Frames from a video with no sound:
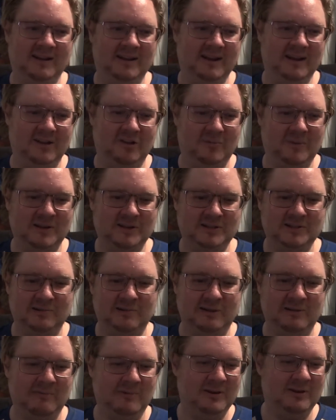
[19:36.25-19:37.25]
Again,
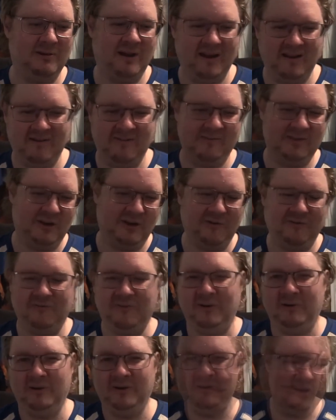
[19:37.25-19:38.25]
especially when you have, you know,
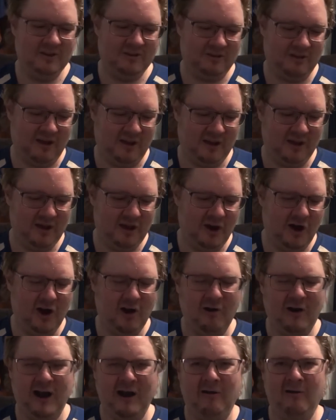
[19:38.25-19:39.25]
Phyllis saying,
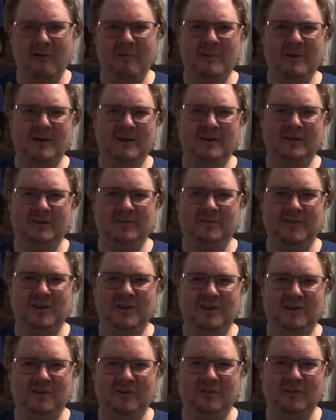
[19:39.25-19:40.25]
oh, how are we going to
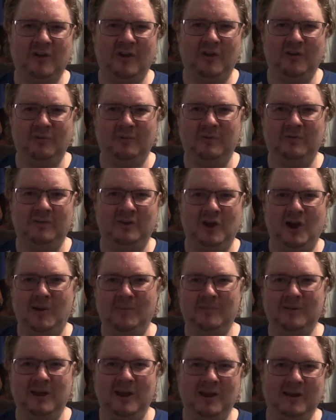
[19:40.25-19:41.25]
defend ourselves with
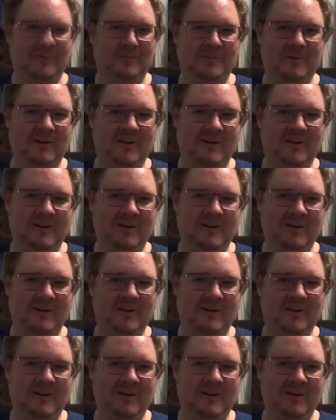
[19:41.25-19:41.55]
cupcakes?